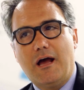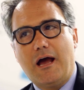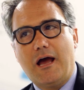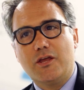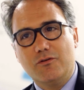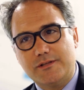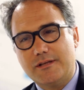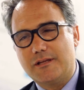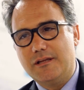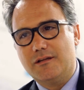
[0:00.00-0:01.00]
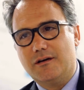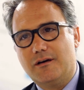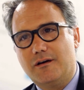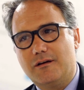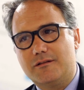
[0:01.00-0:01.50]
I use it in
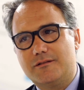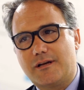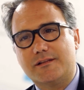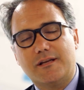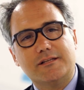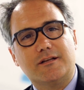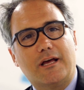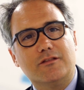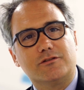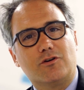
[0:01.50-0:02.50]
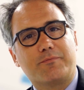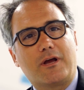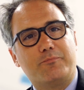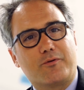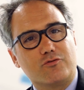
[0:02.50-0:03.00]
the transnasal endoscopic
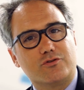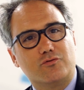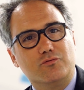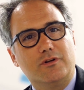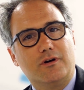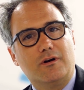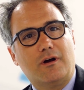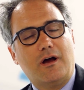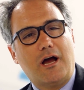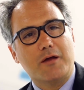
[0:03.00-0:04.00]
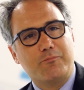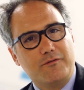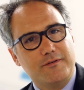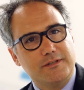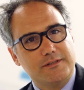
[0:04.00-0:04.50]
approach to the
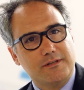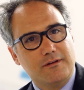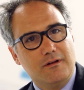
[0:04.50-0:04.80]
hypophysis,